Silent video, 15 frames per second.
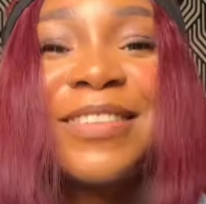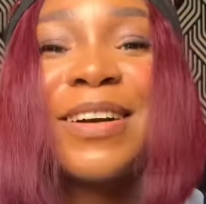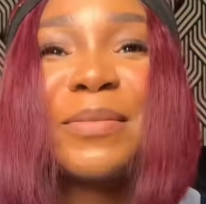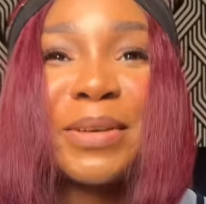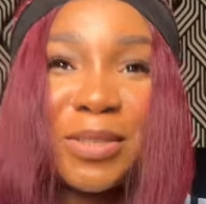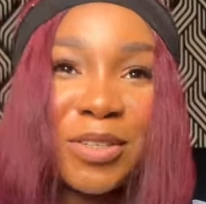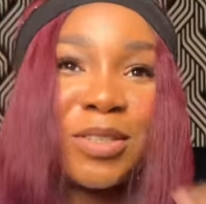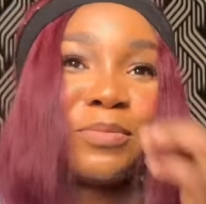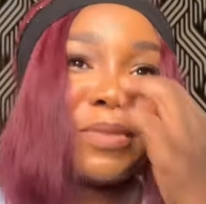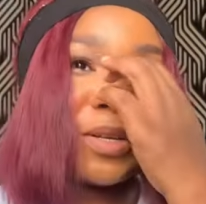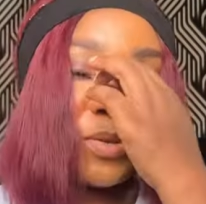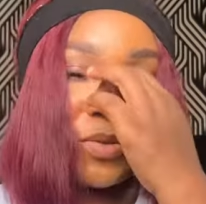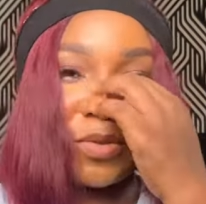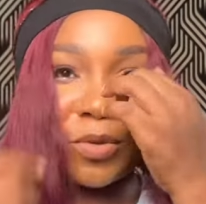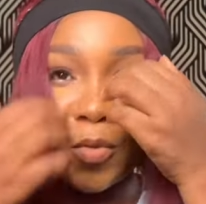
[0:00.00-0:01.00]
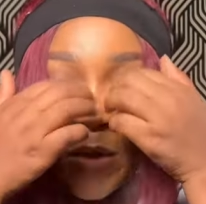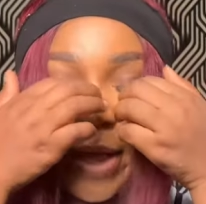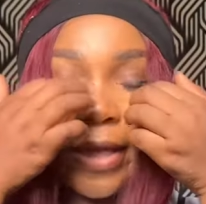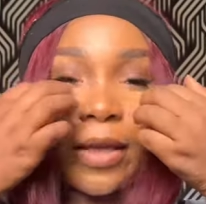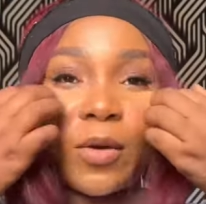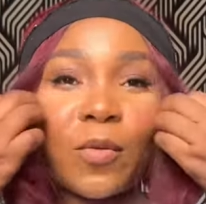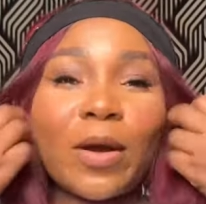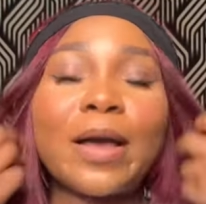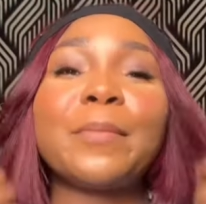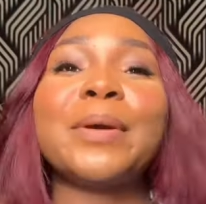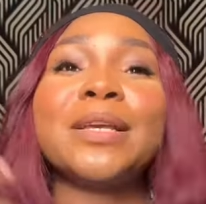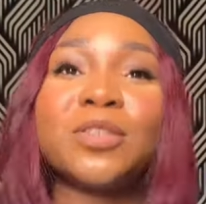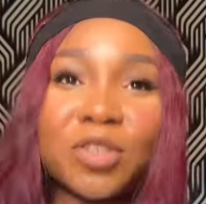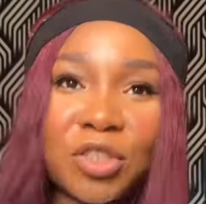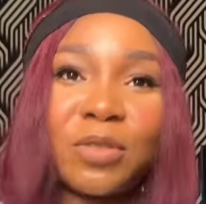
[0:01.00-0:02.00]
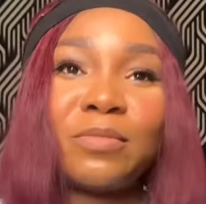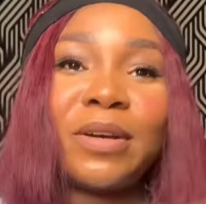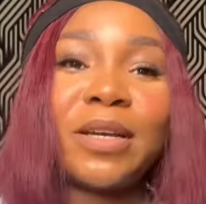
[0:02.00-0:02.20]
Why am I touching my nose? Why am I touching my